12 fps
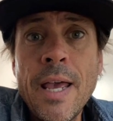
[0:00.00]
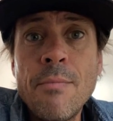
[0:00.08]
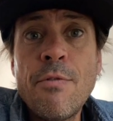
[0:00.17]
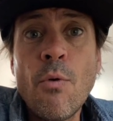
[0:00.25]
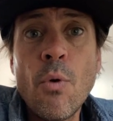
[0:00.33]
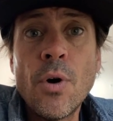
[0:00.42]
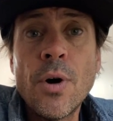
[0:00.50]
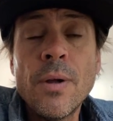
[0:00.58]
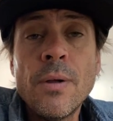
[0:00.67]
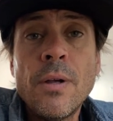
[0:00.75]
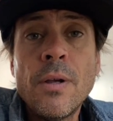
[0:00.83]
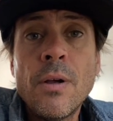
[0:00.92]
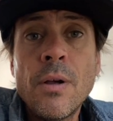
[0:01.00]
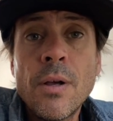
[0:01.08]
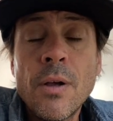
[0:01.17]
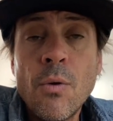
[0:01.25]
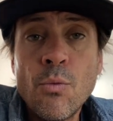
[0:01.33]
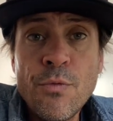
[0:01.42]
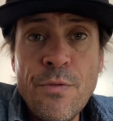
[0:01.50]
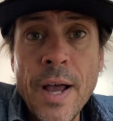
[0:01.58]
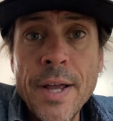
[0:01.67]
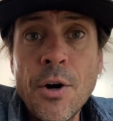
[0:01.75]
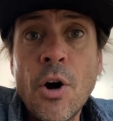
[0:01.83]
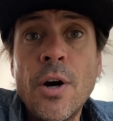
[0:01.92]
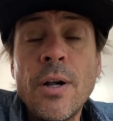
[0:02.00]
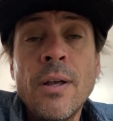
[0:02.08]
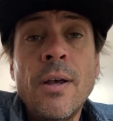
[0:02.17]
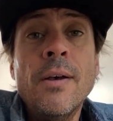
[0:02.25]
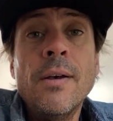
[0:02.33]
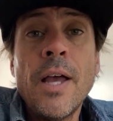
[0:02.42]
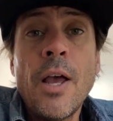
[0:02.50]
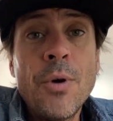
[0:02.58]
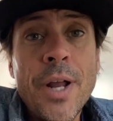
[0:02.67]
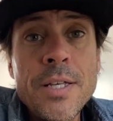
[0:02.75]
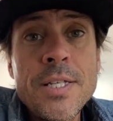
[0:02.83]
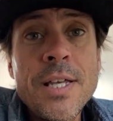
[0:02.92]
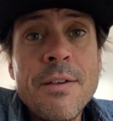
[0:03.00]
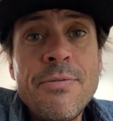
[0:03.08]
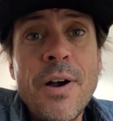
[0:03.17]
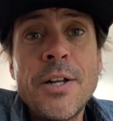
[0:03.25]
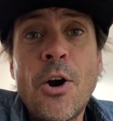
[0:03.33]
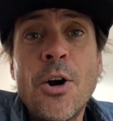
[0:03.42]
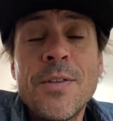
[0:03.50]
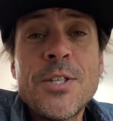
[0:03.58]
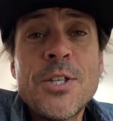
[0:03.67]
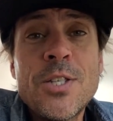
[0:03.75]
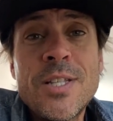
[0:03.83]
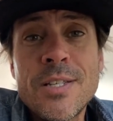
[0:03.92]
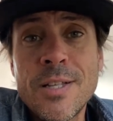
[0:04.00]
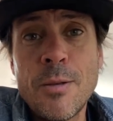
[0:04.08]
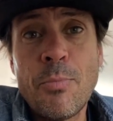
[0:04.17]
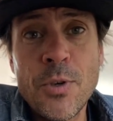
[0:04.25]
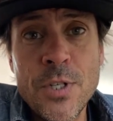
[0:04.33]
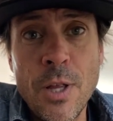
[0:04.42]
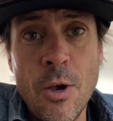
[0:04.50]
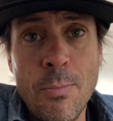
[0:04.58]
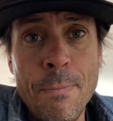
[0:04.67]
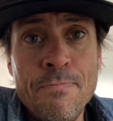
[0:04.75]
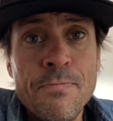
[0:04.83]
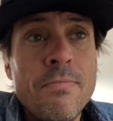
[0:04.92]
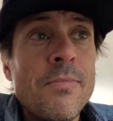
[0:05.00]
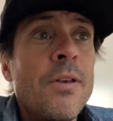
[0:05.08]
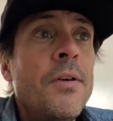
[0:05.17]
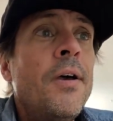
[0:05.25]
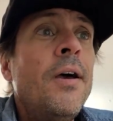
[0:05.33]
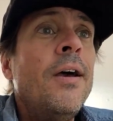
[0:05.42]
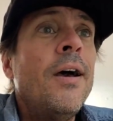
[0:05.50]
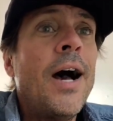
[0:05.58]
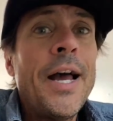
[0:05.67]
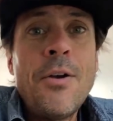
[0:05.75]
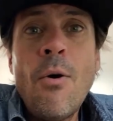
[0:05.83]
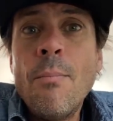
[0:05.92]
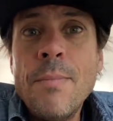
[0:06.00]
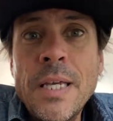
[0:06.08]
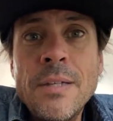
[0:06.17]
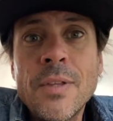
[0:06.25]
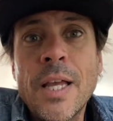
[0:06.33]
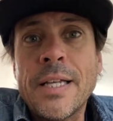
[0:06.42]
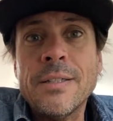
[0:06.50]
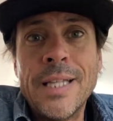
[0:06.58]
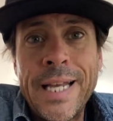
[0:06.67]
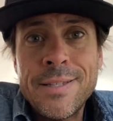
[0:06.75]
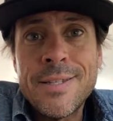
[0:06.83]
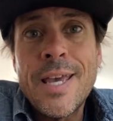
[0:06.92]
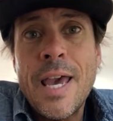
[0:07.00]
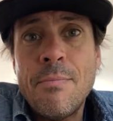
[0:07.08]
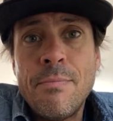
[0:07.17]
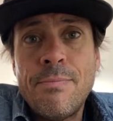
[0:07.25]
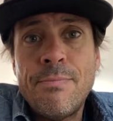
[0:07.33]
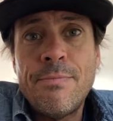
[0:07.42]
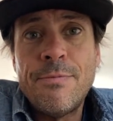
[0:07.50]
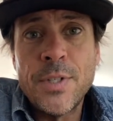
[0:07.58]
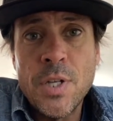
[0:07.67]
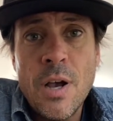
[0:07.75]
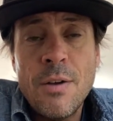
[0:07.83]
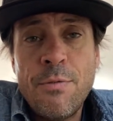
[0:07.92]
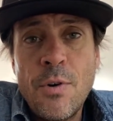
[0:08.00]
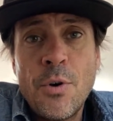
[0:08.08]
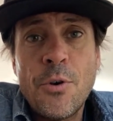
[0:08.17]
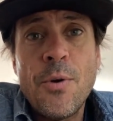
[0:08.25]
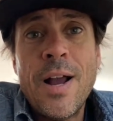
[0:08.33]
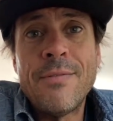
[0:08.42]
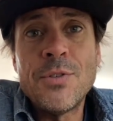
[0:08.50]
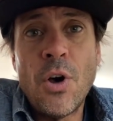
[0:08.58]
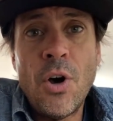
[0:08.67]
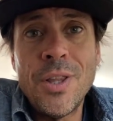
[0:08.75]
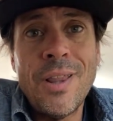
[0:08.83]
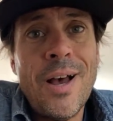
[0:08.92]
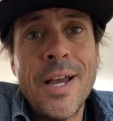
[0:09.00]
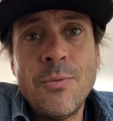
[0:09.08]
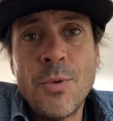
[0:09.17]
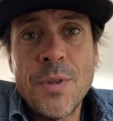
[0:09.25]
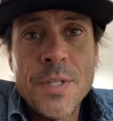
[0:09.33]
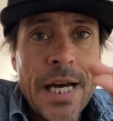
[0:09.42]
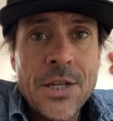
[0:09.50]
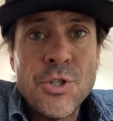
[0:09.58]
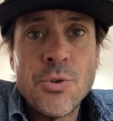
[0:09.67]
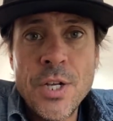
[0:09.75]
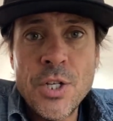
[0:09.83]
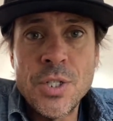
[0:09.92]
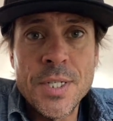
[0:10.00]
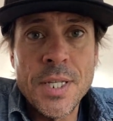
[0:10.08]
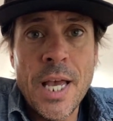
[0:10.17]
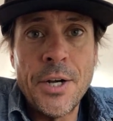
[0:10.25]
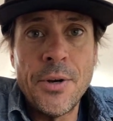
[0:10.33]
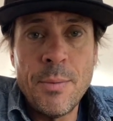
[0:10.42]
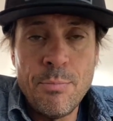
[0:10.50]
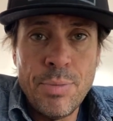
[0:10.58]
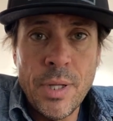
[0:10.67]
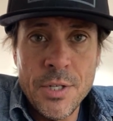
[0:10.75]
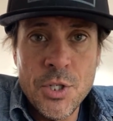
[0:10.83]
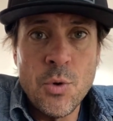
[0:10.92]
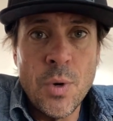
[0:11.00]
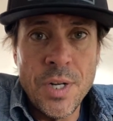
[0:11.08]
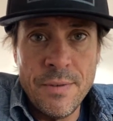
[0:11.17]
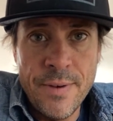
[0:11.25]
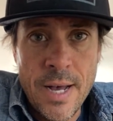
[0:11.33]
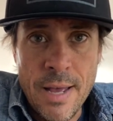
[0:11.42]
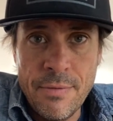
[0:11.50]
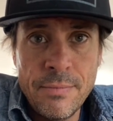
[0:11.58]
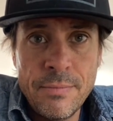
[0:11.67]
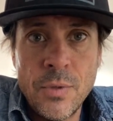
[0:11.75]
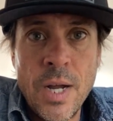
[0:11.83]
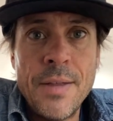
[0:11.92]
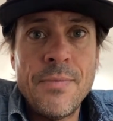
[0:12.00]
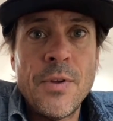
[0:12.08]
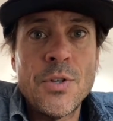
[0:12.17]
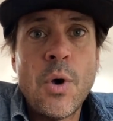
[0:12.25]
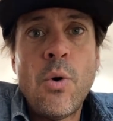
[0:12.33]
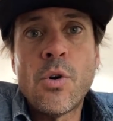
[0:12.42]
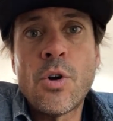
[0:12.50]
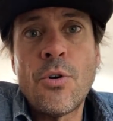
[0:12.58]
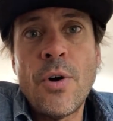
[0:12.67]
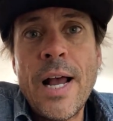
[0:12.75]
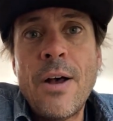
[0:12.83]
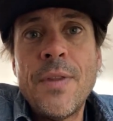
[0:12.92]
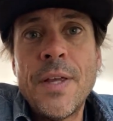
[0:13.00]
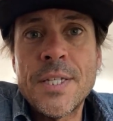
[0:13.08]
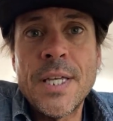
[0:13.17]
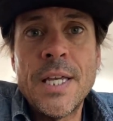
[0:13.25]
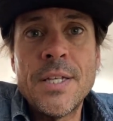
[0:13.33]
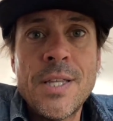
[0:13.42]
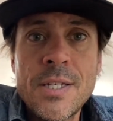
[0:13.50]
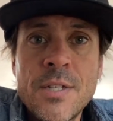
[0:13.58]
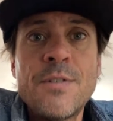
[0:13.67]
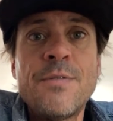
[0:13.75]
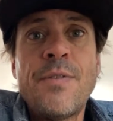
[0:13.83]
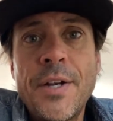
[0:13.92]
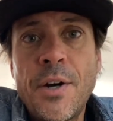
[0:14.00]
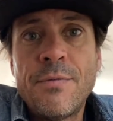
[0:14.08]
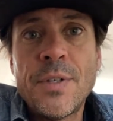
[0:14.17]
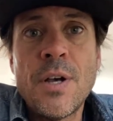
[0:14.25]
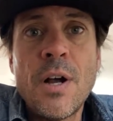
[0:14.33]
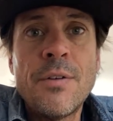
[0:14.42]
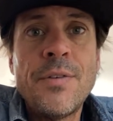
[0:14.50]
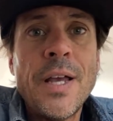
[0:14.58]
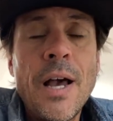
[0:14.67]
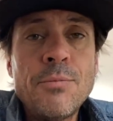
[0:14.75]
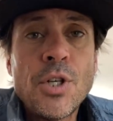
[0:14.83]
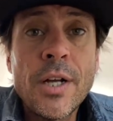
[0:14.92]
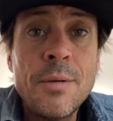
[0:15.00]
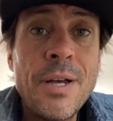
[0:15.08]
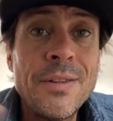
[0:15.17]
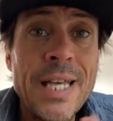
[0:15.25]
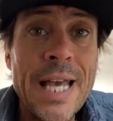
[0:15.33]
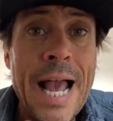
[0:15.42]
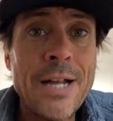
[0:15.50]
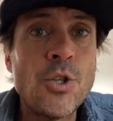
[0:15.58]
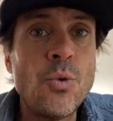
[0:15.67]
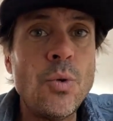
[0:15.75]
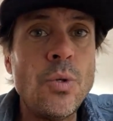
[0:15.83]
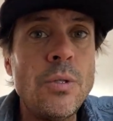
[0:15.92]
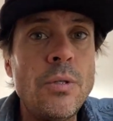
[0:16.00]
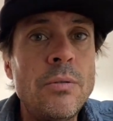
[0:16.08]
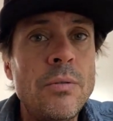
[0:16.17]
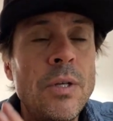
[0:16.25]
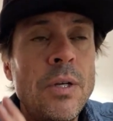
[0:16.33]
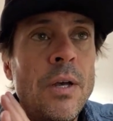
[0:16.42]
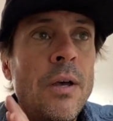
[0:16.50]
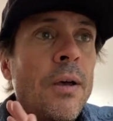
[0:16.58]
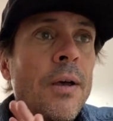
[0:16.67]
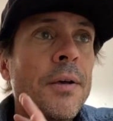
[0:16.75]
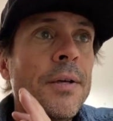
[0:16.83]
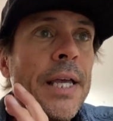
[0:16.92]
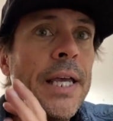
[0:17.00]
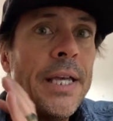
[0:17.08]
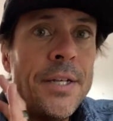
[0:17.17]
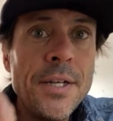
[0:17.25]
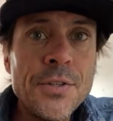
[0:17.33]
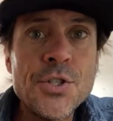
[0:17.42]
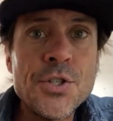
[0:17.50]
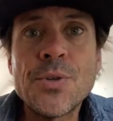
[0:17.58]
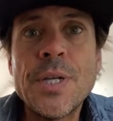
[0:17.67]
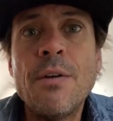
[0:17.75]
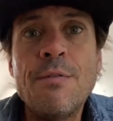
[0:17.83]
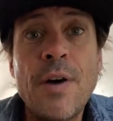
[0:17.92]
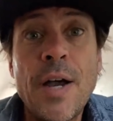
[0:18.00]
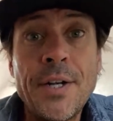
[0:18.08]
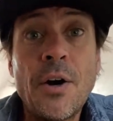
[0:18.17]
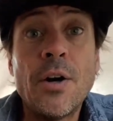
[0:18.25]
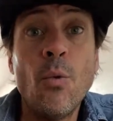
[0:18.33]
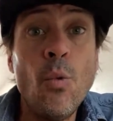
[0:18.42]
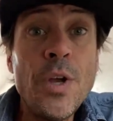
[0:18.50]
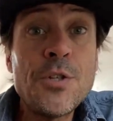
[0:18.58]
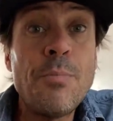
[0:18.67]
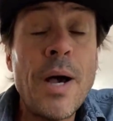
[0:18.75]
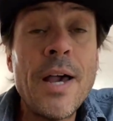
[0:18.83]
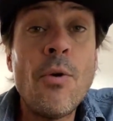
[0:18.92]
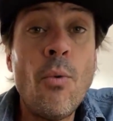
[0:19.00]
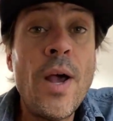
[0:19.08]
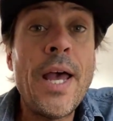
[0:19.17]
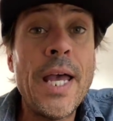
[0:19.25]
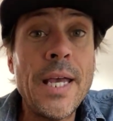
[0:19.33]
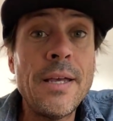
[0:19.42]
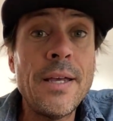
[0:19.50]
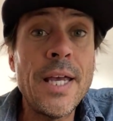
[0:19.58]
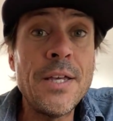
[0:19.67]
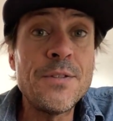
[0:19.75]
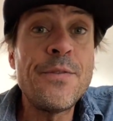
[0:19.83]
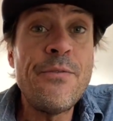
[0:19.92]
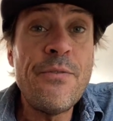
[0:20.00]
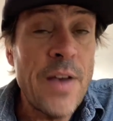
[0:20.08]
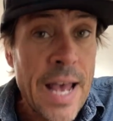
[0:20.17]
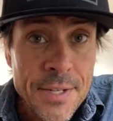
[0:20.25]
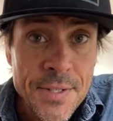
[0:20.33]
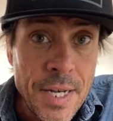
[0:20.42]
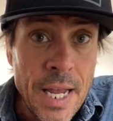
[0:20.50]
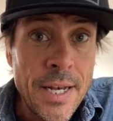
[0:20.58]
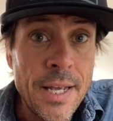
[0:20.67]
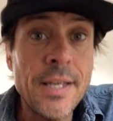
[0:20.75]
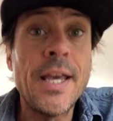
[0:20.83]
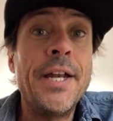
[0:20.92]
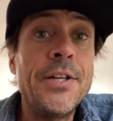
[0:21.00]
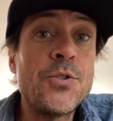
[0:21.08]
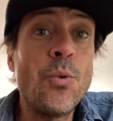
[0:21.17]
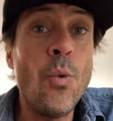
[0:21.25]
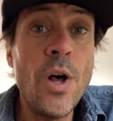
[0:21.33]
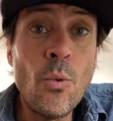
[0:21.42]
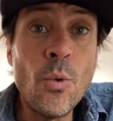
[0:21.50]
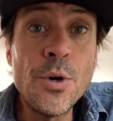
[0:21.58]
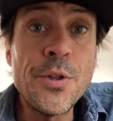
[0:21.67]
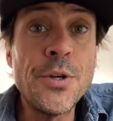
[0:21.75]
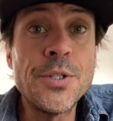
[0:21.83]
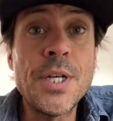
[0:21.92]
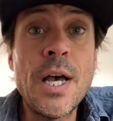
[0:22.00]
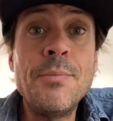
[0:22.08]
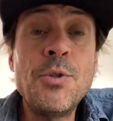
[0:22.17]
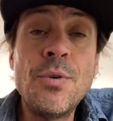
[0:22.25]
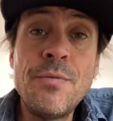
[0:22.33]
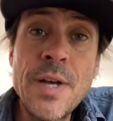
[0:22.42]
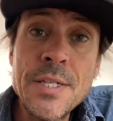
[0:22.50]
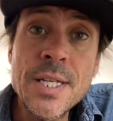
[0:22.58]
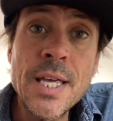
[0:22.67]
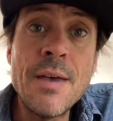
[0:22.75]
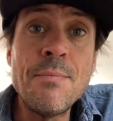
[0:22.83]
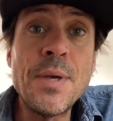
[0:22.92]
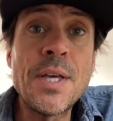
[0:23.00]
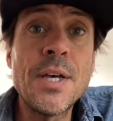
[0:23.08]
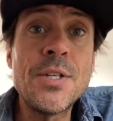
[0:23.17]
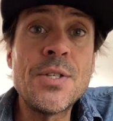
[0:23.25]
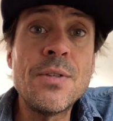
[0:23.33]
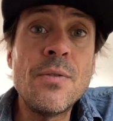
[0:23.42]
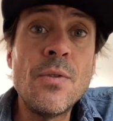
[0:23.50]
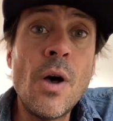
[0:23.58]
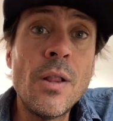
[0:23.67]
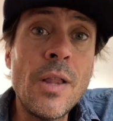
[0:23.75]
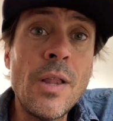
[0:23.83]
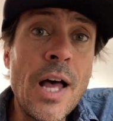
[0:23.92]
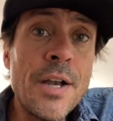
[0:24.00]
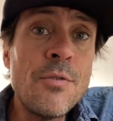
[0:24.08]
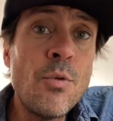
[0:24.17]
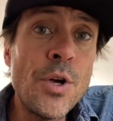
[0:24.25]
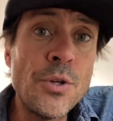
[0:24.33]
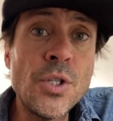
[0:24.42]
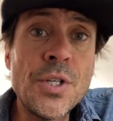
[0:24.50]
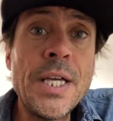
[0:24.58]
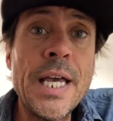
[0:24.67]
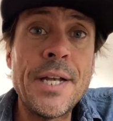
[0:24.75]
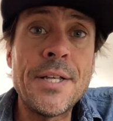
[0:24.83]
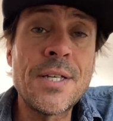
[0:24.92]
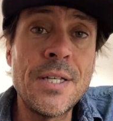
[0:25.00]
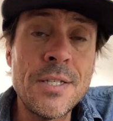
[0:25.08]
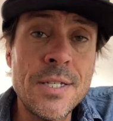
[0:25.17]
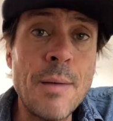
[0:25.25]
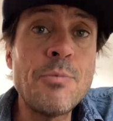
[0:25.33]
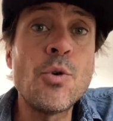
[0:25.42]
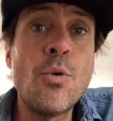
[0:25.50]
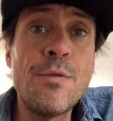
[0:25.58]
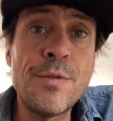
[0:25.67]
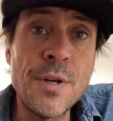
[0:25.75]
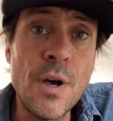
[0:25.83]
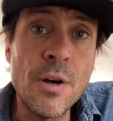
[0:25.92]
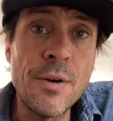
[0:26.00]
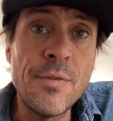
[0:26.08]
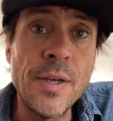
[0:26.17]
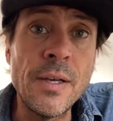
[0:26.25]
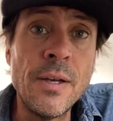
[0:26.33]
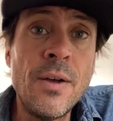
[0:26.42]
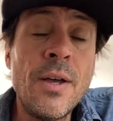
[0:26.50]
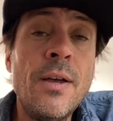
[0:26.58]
aim for fine art. And when I say fine art, this is the slippery slope. I don't mean like landscape photographs online with a saturation slider at plus 25, right? There's a whole crowd that says this is fine art photography. I'm talking about the actual industry of fine art, which, by the way, is fascinating, and it's well worth your time to investigate, because a lot of what you're looking at is conceptual photography.